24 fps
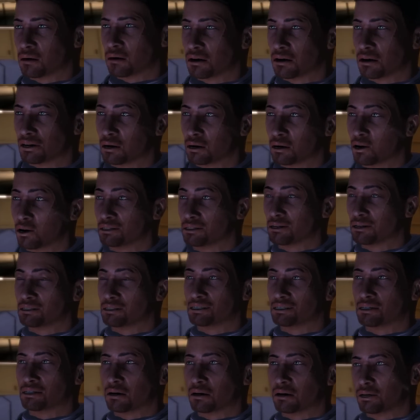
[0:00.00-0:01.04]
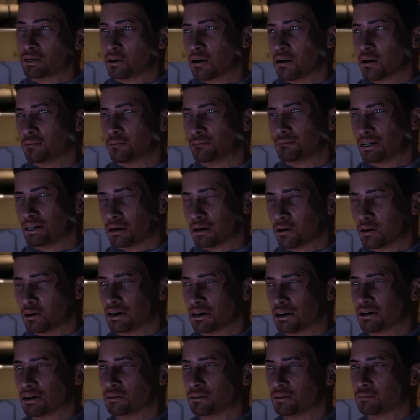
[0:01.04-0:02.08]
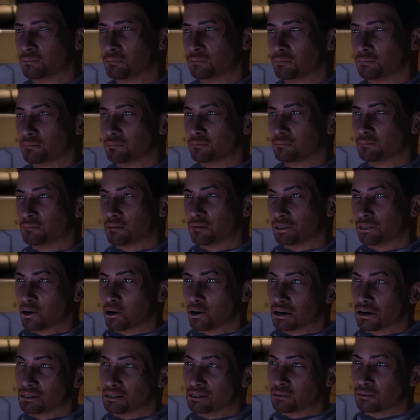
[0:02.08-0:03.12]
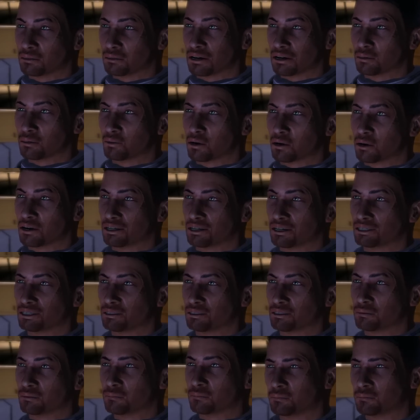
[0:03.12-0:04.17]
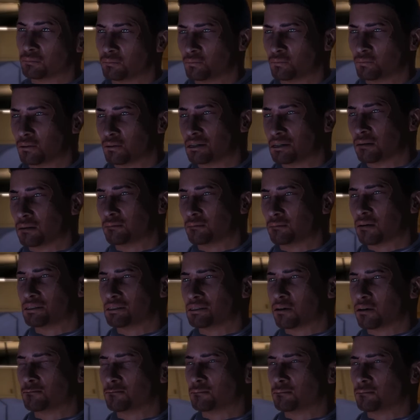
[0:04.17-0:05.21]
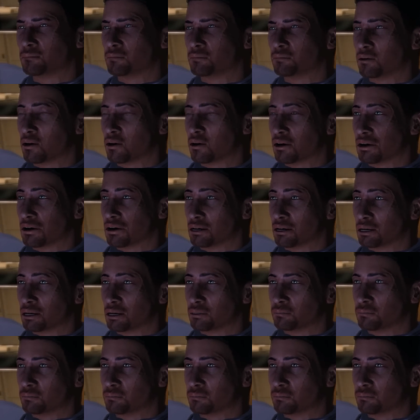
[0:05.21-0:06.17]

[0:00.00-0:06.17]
I know it hurts, Talitha. I'm sorry. But you need to deal with this. What happened to them? Think.